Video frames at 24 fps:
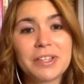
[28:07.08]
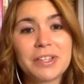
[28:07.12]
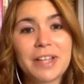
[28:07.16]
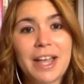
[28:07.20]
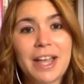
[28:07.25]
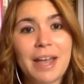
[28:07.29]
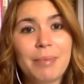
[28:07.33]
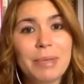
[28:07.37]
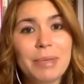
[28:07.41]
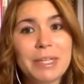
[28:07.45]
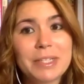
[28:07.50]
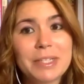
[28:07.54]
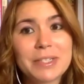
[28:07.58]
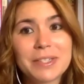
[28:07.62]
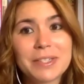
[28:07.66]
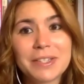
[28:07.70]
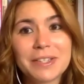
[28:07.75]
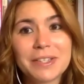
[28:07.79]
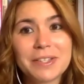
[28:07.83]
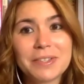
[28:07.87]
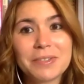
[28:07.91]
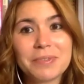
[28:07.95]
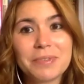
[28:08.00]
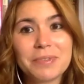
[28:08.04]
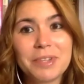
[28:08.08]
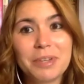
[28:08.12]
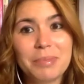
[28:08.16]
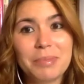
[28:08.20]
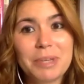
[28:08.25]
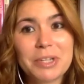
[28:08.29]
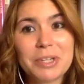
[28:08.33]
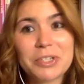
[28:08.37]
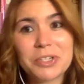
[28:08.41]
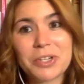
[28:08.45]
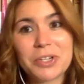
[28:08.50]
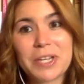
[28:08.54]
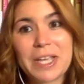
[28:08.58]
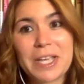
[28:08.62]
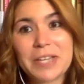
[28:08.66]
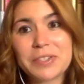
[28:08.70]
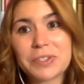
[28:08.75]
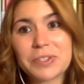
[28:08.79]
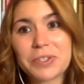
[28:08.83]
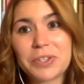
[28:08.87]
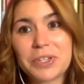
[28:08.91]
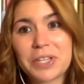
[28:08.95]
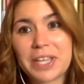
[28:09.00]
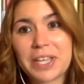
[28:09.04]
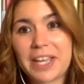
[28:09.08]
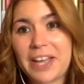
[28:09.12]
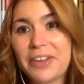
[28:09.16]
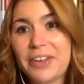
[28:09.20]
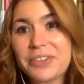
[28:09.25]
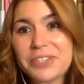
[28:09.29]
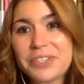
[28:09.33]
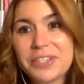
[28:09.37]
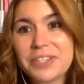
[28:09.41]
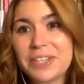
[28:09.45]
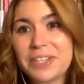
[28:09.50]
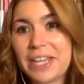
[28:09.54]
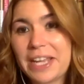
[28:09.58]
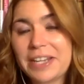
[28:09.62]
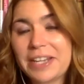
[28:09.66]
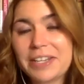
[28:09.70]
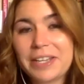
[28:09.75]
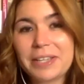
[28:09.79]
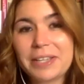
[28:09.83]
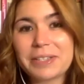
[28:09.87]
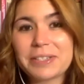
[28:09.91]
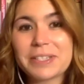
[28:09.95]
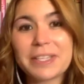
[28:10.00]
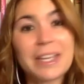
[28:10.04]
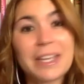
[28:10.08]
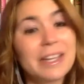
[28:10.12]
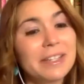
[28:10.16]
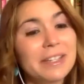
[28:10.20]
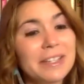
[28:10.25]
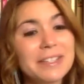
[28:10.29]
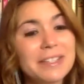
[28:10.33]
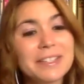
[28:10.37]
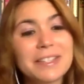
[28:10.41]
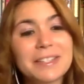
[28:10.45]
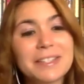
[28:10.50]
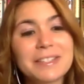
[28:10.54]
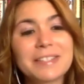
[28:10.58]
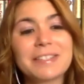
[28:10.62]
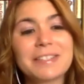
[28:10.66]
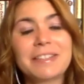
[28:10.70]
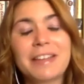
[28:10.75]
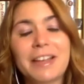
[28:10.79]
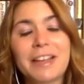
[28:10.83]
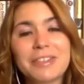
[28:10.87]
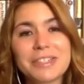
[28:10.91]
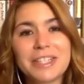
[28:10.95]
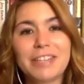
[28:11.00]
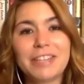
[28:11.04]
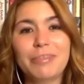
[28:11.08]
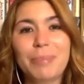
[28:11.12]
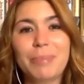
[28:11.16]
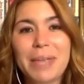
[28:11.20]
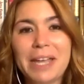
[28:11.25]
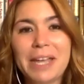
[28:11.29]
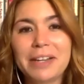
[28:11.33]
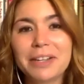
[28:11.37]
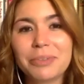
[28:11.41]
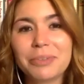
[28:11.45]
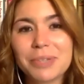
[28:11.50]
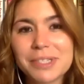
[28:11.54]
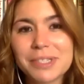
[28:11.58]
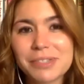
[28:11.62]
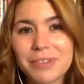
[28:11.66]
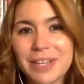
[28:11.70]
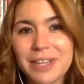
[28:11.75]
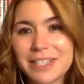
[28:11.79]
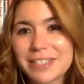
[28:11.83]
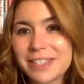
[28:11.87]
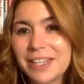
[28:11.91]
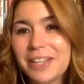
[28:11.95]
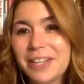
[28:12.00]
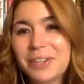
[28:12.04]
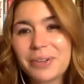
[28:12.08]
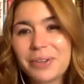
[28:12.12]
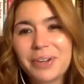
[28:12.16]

Abbott to make sure he has a good accountant handy, because again, this is how Steve Bannon was arrested.